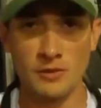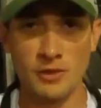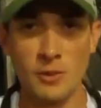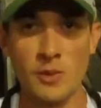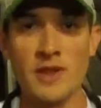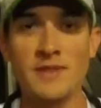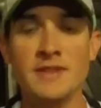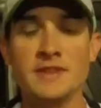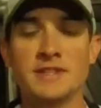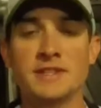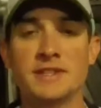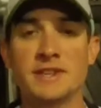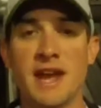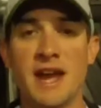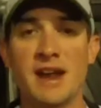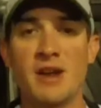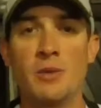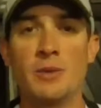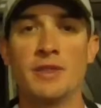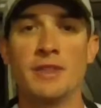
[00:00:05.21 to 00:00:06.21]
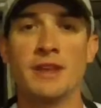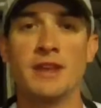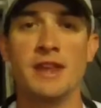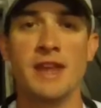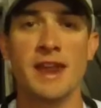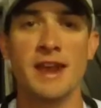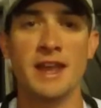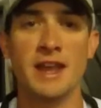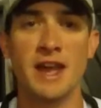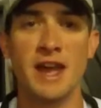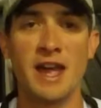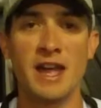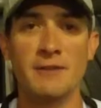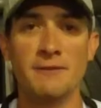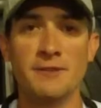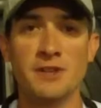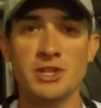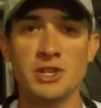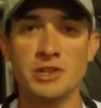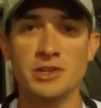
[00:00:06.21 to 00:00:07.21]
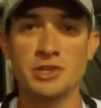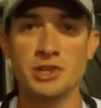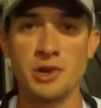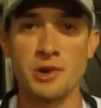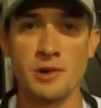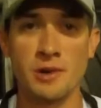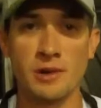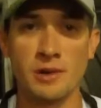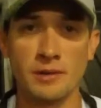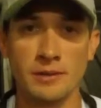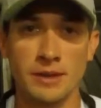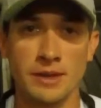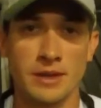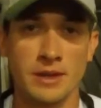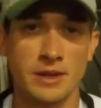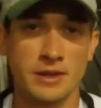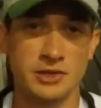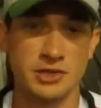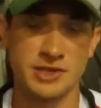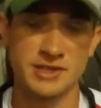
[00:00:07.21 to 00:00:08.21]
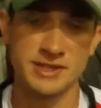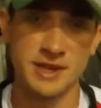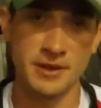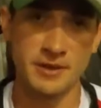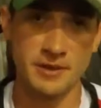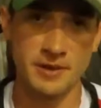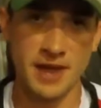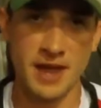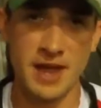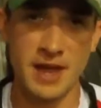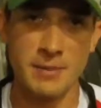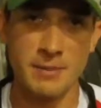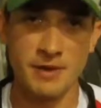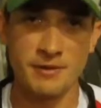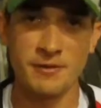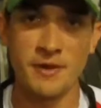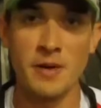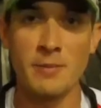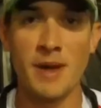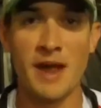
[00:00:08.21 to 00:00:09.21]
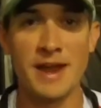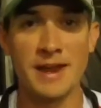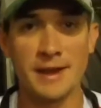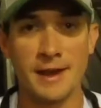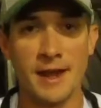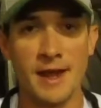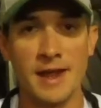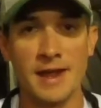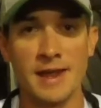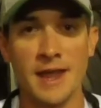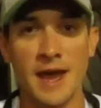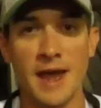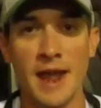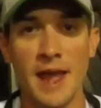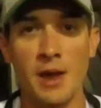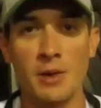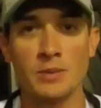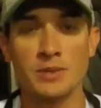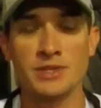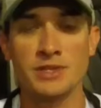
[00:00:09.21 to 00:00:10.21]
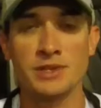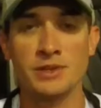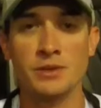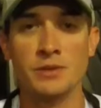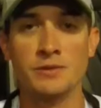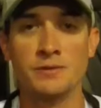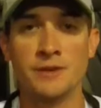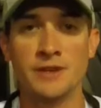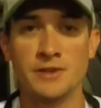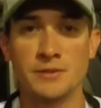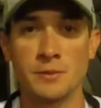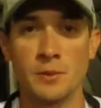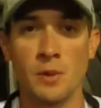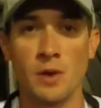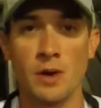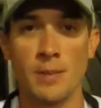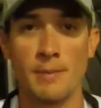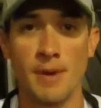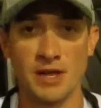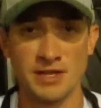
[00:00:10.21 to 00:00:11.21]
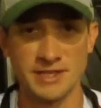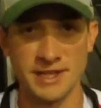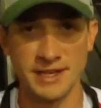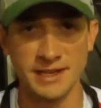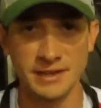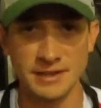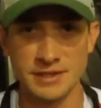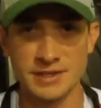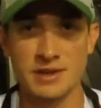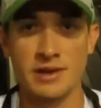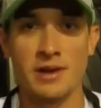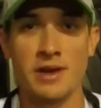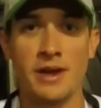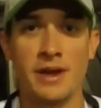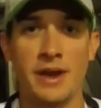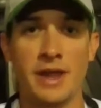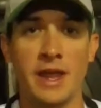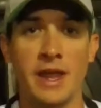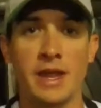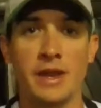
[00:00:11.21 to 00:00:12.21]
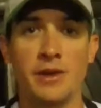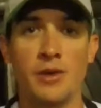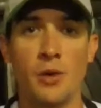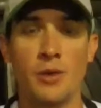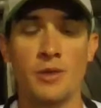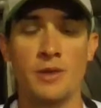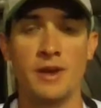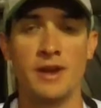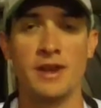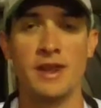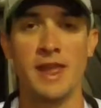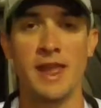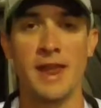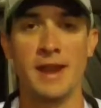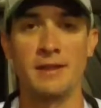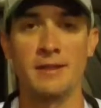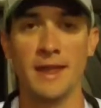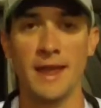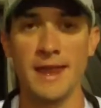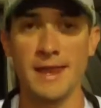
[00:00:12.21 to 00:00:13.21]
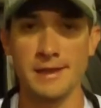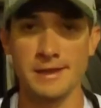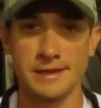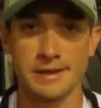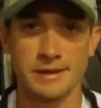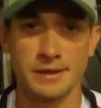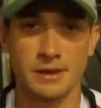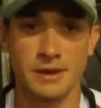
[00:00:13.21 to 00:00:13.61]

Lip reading: everyone, this is Kyle with Indiana Kayak Fishing Journal. Just the other day, my friend Mike and I got out to fish for muskies on a northern Indiana lake.